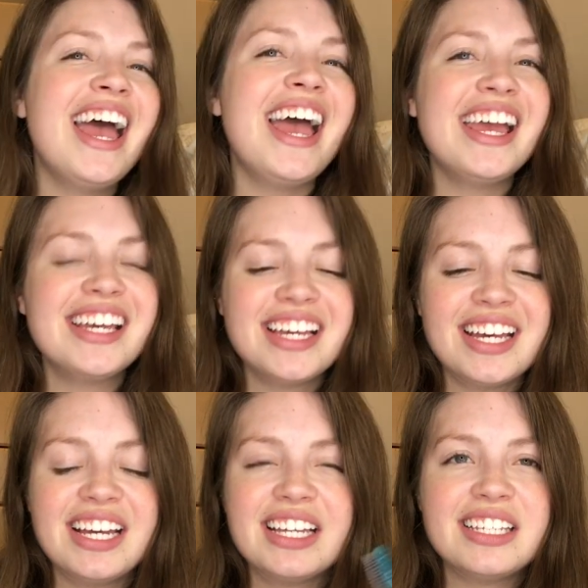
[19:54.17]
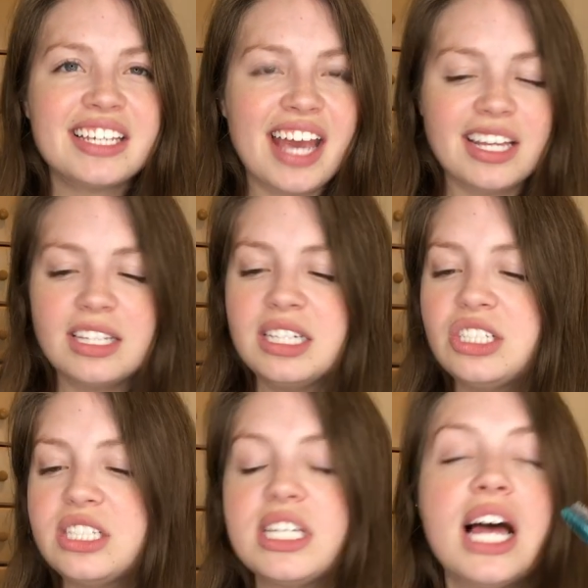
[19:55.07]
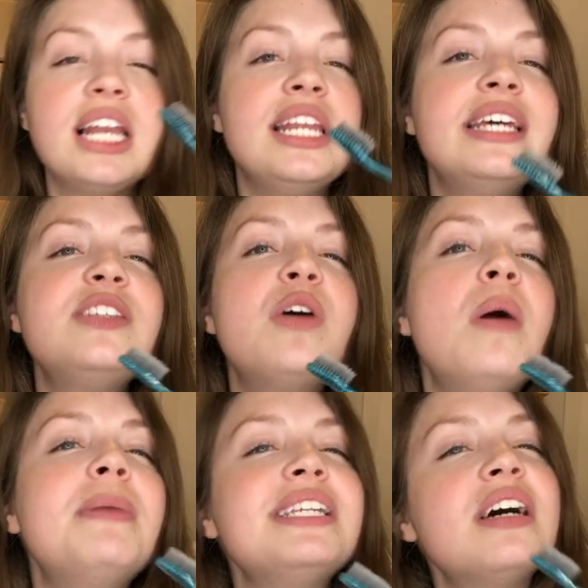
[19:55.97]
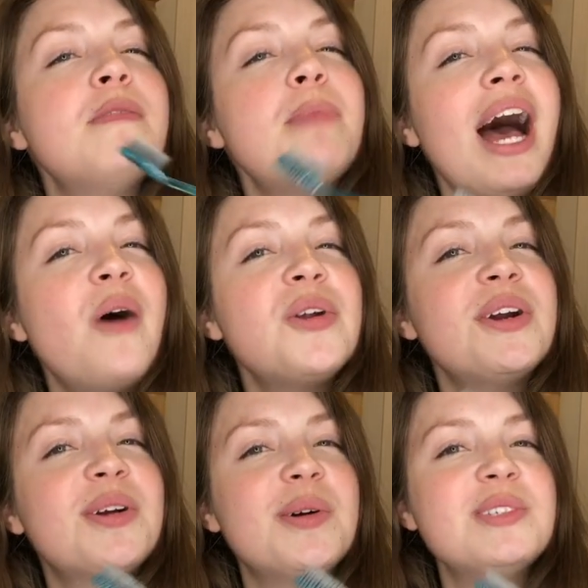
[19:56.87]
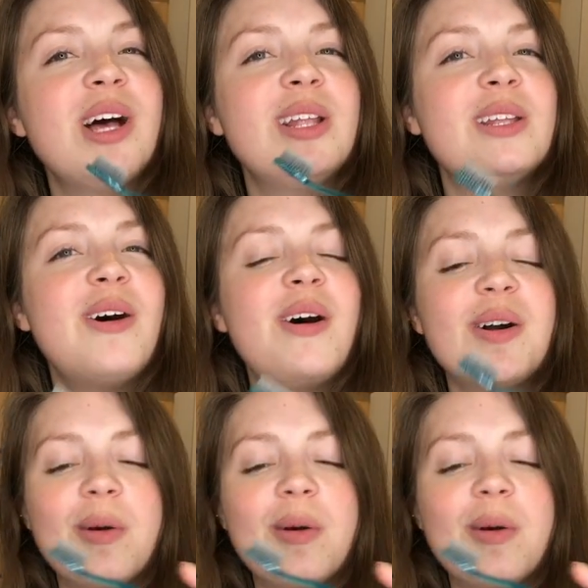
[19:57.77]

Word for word: And again, just a little bit of powder goes a long